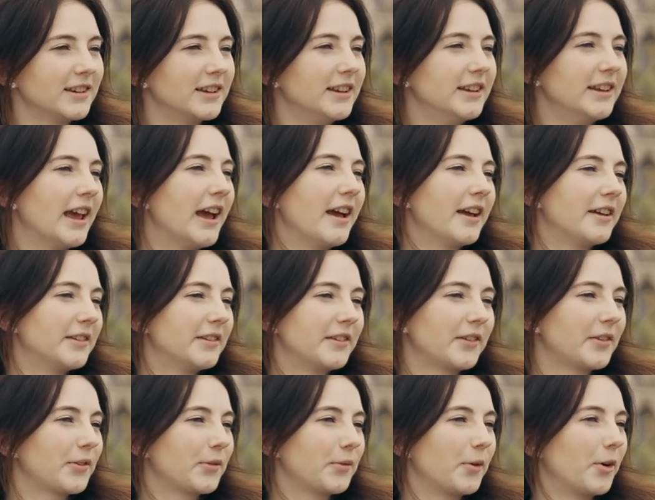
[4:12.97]
Yeah, and
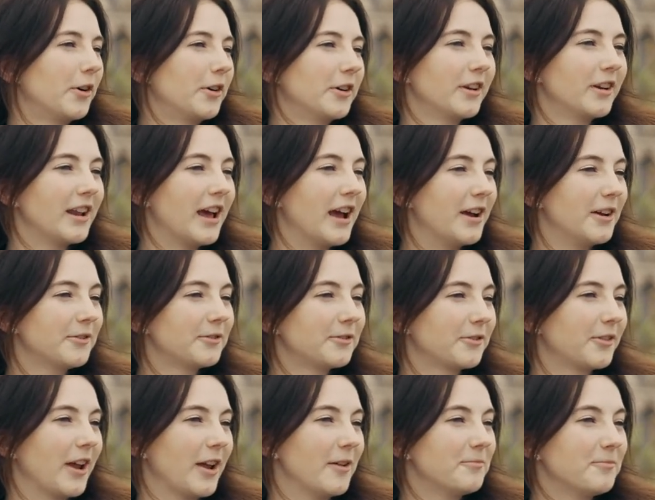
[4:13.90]
it's where the life
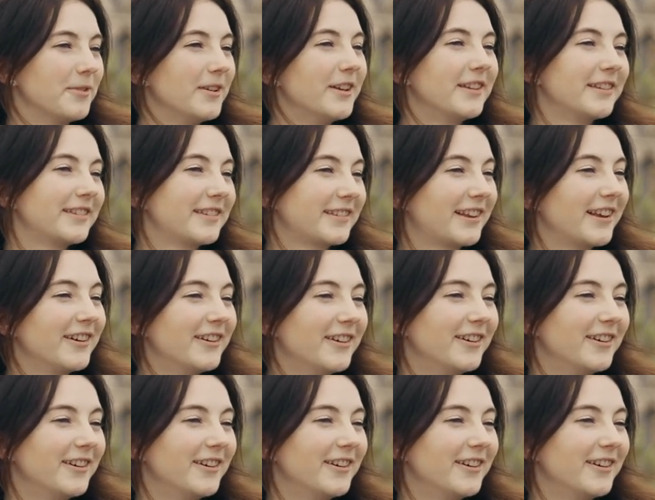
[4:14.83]
happens. So.